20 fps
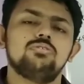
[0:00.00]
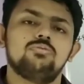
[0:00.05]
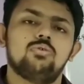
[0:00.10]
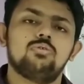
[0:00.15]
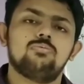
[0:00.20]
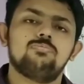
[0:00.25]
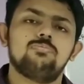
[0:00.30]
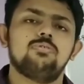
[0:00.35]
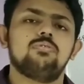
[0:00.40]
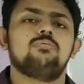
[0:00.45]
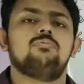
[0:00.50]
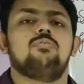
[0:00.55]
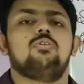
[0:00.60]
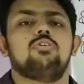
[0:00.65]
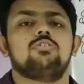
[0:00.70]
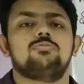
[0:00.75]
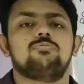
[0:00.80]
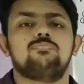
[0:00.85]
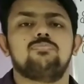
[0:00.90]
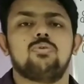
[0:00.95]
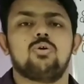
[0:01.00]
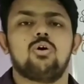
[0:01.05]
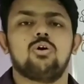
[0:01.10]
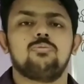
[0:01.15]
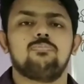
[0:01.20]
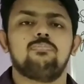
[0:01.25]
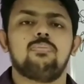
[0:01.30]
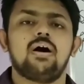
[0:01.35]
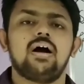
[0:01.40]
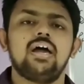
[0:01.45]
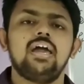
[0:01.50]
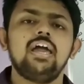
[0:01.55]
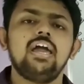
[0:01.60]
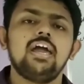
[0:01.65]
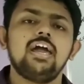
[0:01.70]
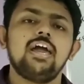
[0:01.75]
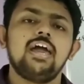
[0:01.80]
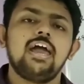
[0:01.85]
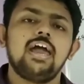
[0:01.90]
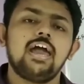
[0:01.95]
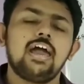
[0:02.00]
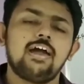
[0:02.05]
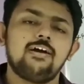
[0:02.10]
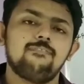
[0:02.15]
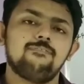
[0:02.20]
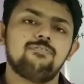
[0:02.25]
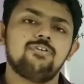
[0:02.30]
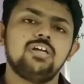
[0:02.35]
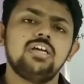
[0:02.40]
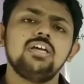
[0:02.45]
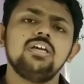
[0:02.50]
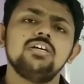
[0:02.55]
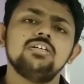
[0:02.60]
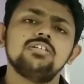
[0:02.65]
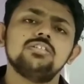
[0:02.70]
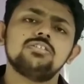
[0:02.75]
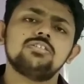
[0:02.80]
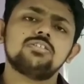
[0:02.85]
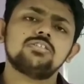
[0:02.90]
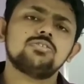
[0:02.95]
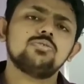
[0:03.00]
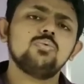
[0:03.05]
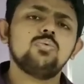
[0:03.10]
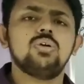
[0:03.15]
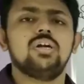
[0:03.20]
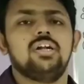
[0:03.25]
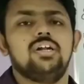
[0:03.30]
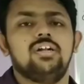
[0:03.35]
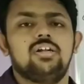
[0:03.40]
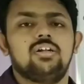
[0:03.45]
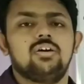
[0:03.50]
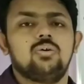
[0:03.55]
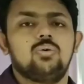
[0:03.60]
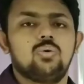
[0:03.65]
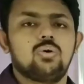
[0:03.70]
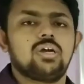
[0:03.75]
Notebook was brought by every student.